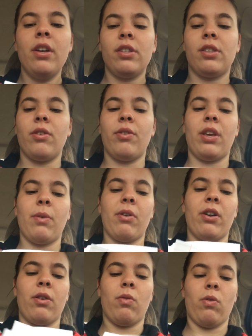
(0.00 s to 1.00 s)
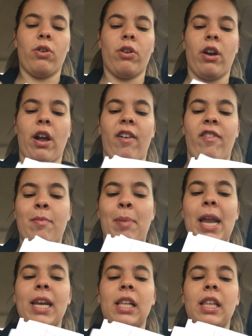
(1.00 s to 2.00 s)
So they were in order
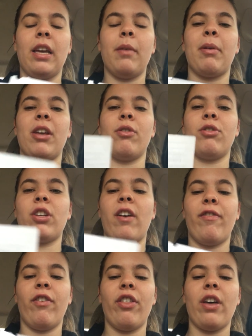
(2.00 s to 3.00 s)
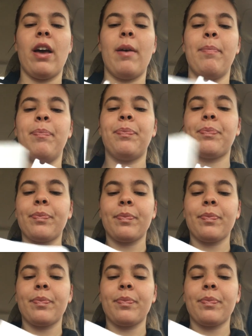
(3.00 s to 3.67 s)
alphabetically, but you shuffle them,